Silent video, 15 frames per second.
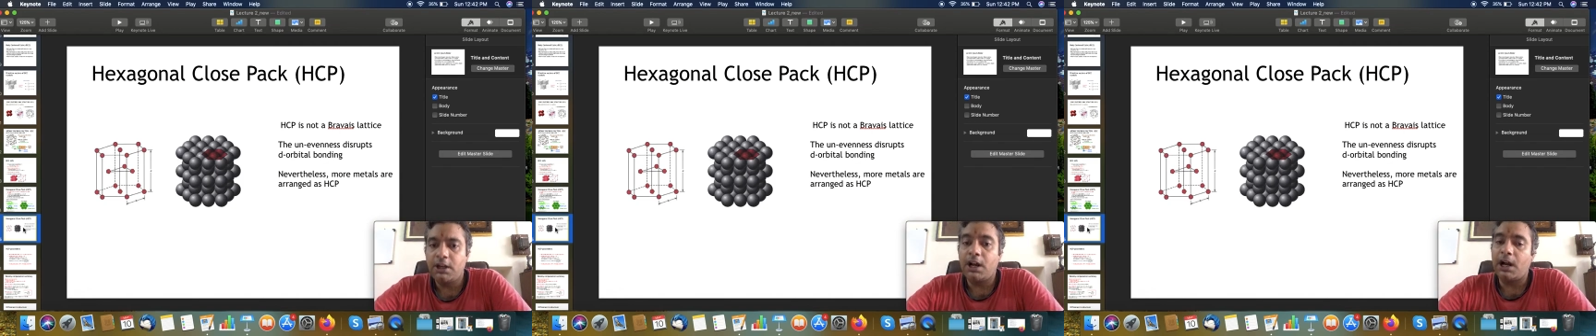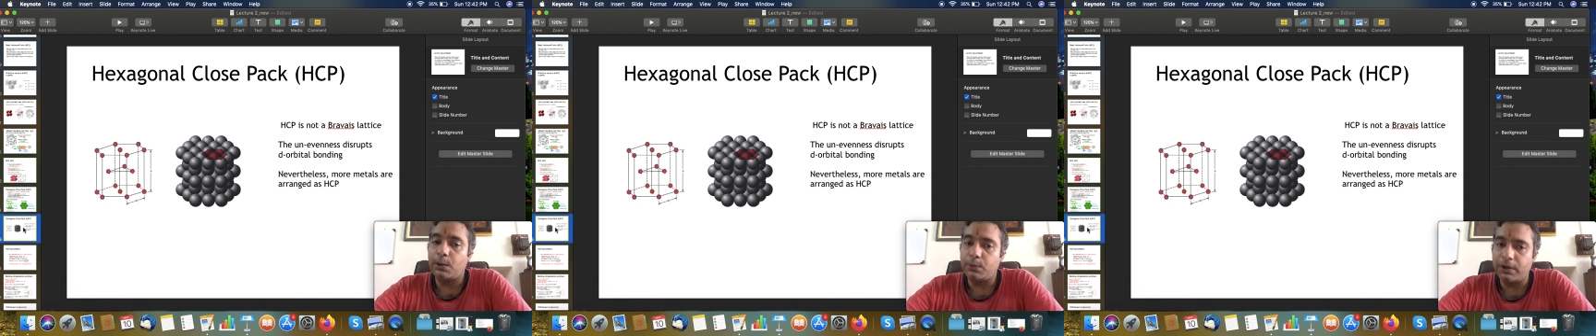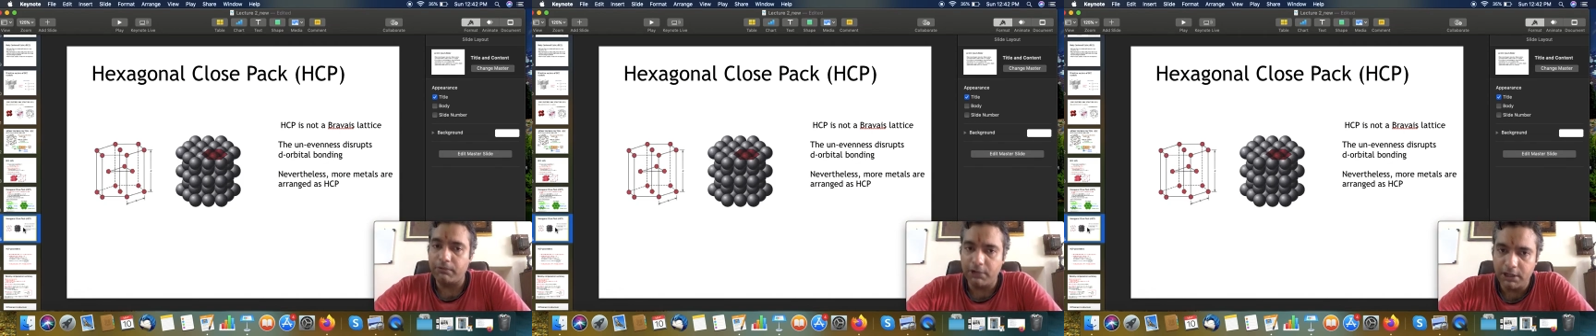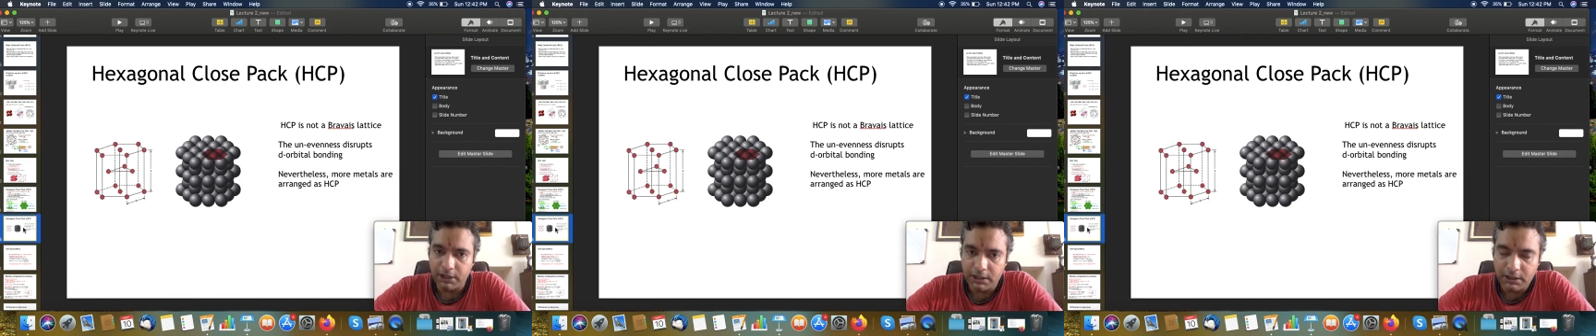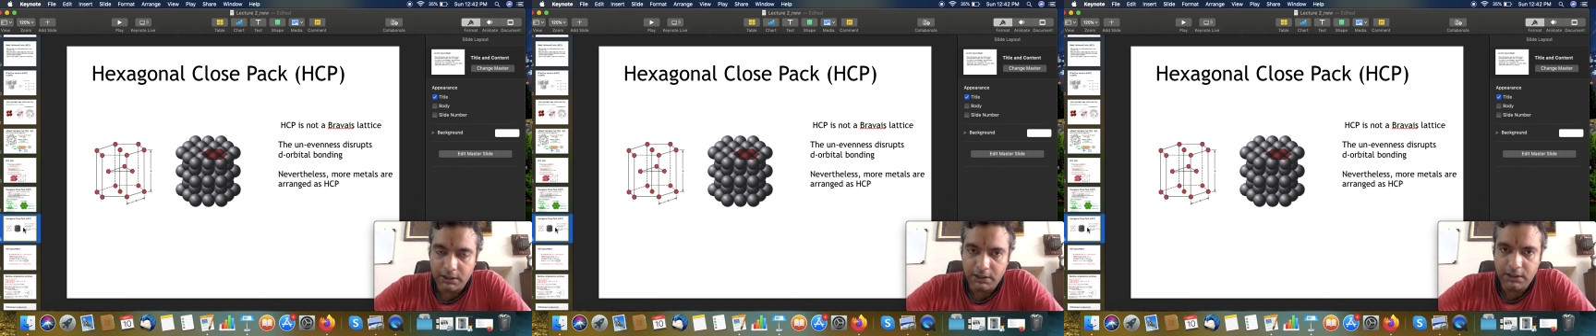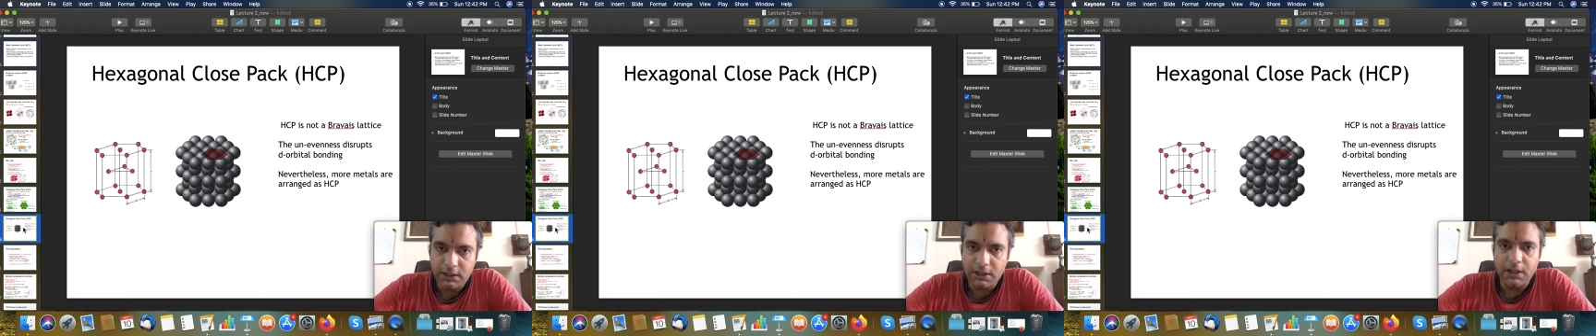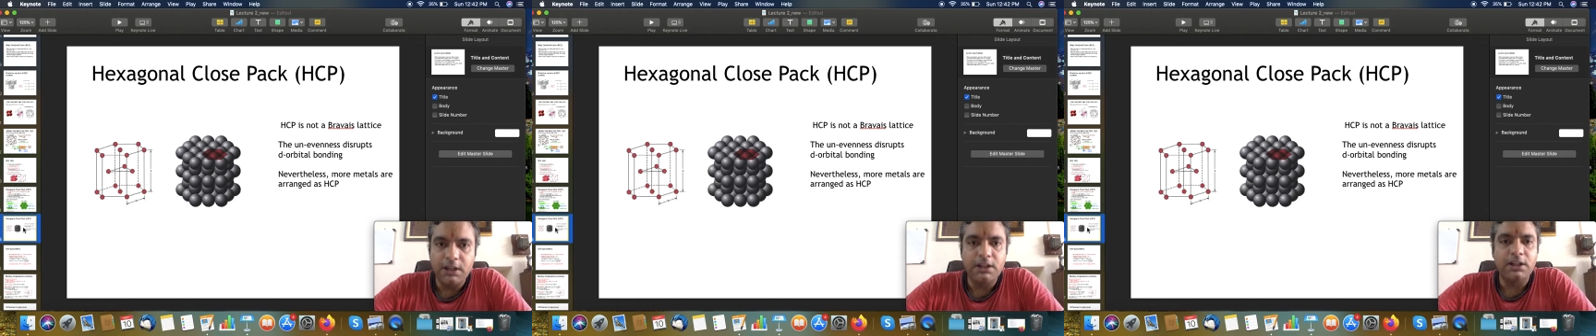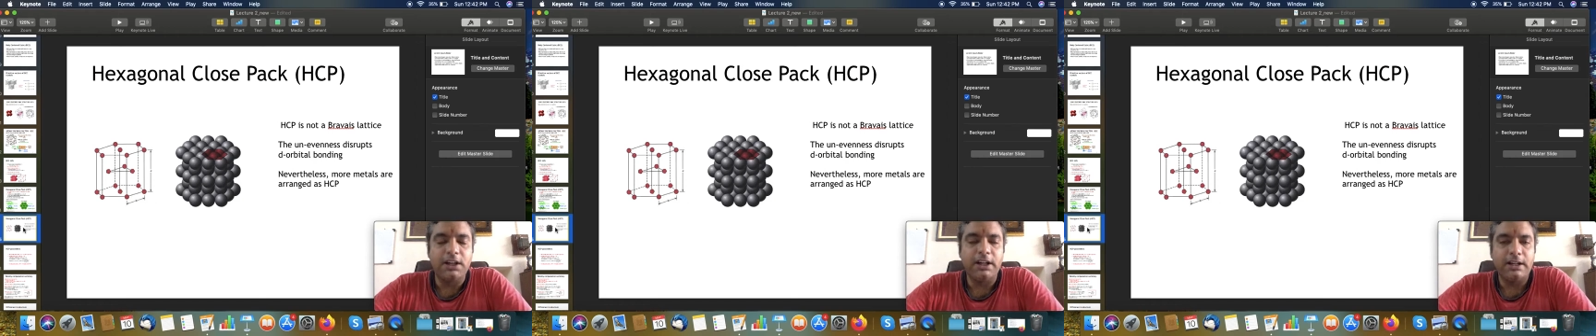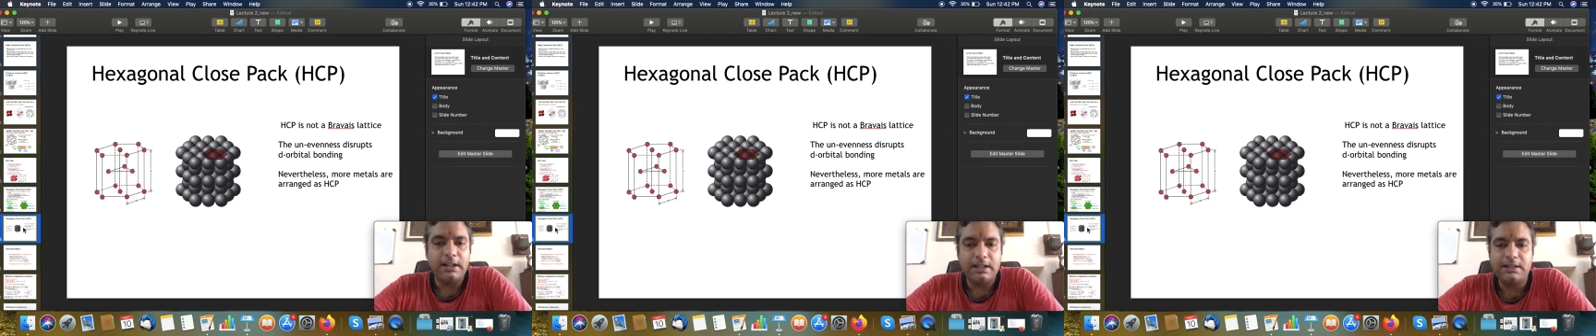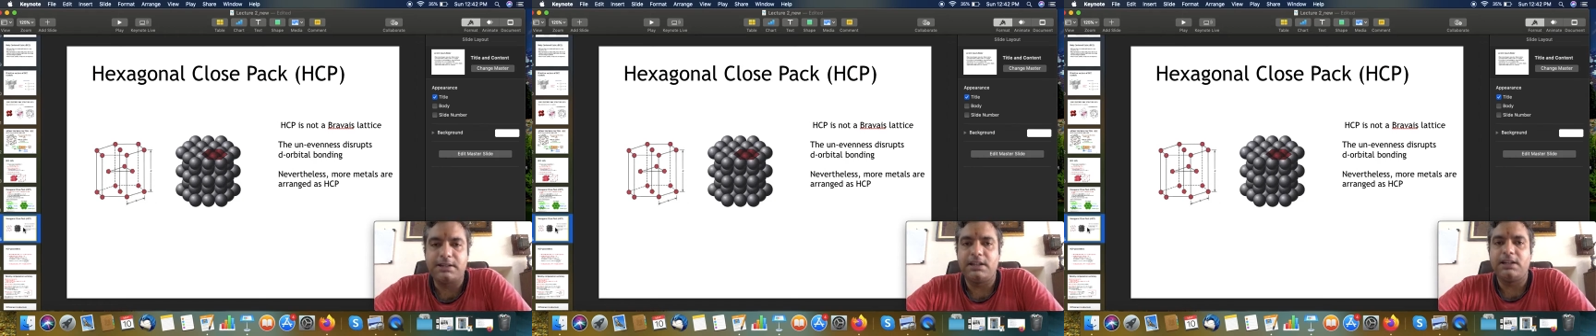However,
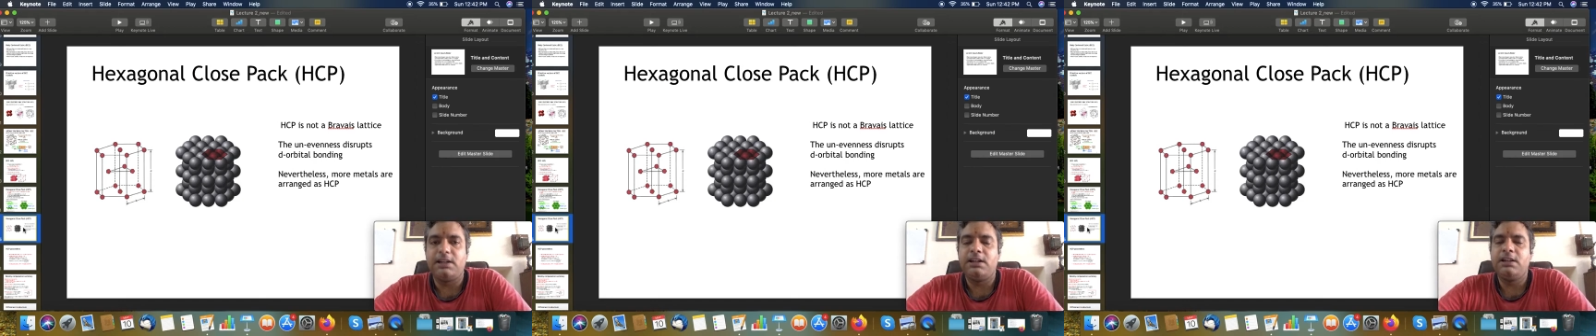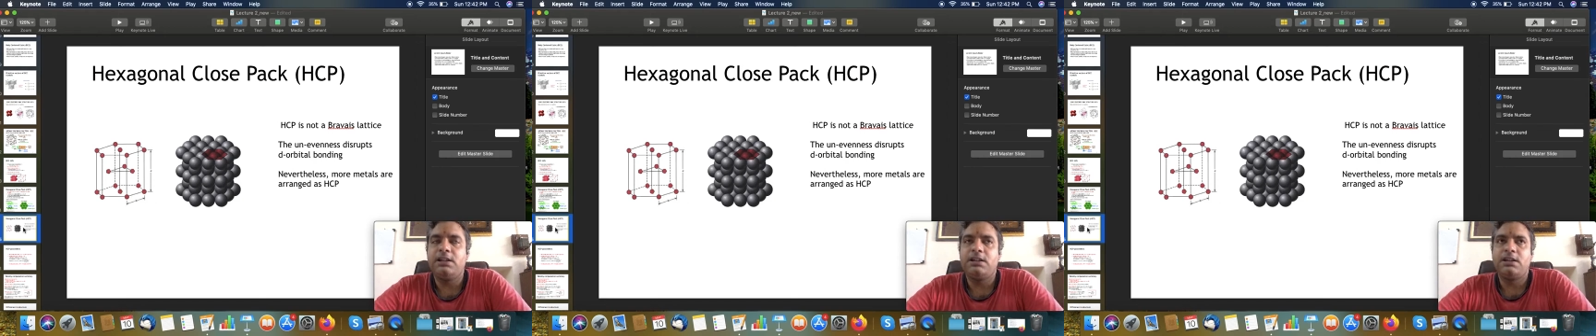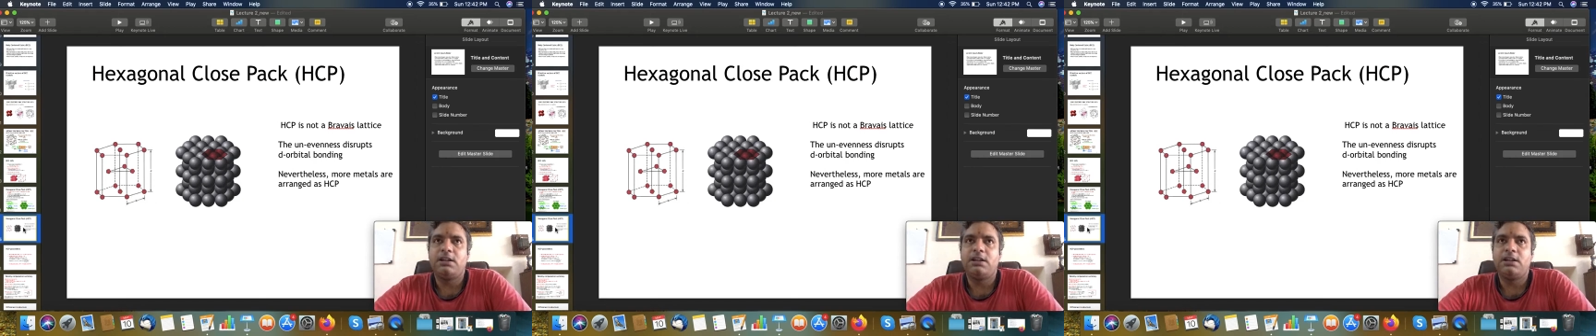interestingly,